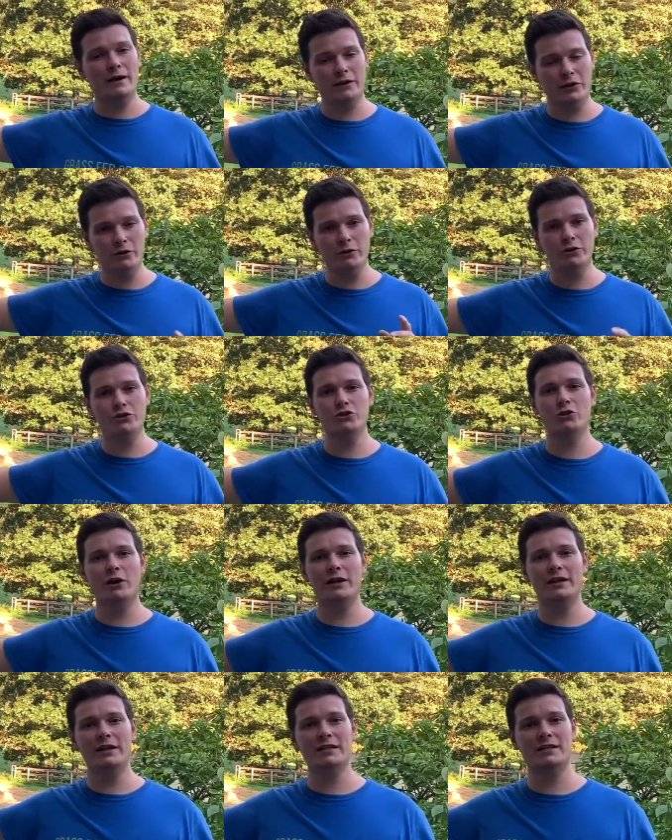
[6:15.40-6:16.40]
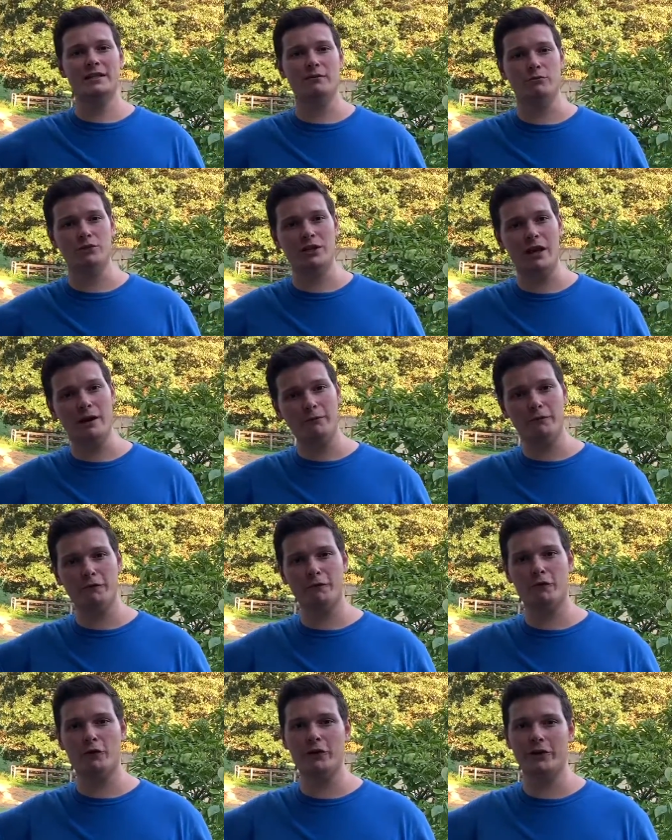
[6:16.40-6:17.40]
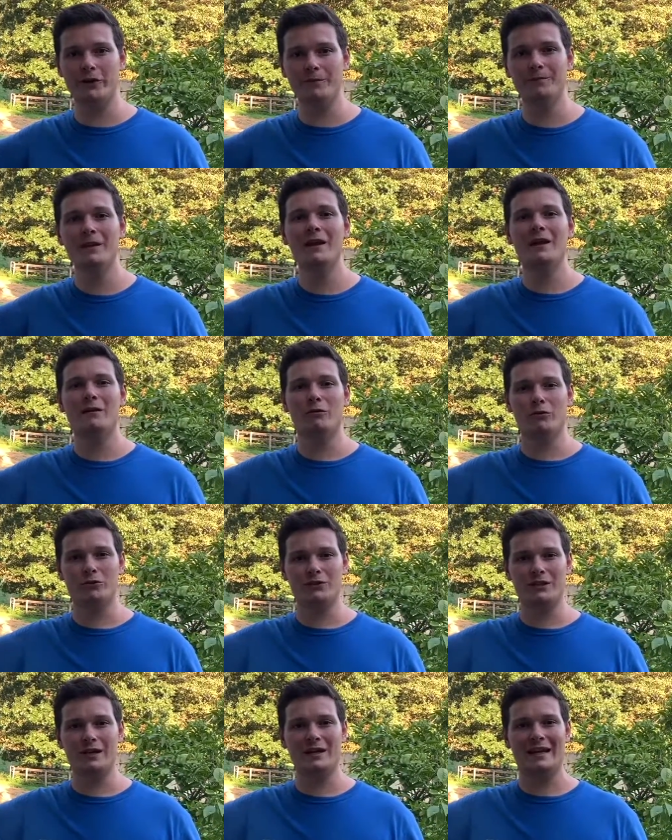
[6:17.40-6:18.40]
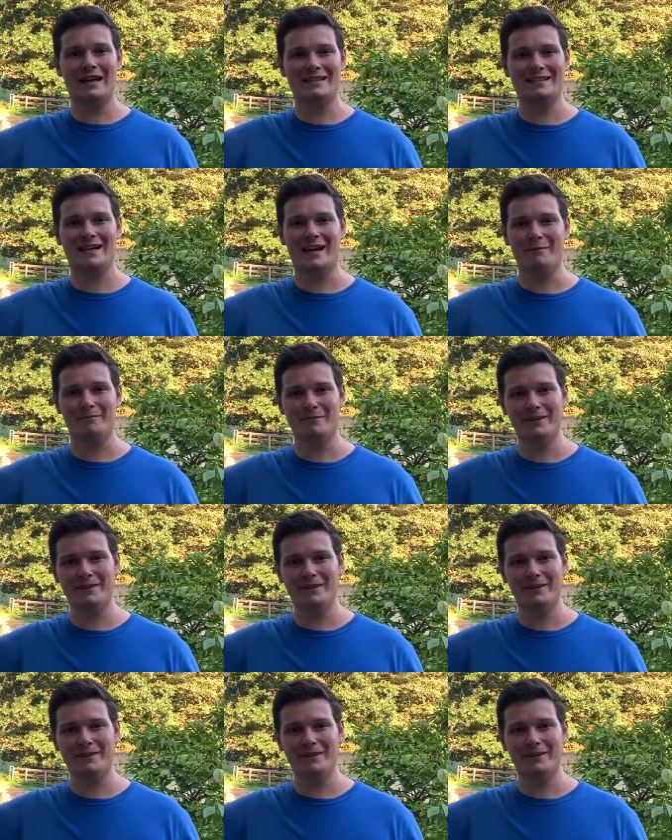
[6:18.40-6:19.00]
you enjoyed this and it was helpful for you. We'll see you next time.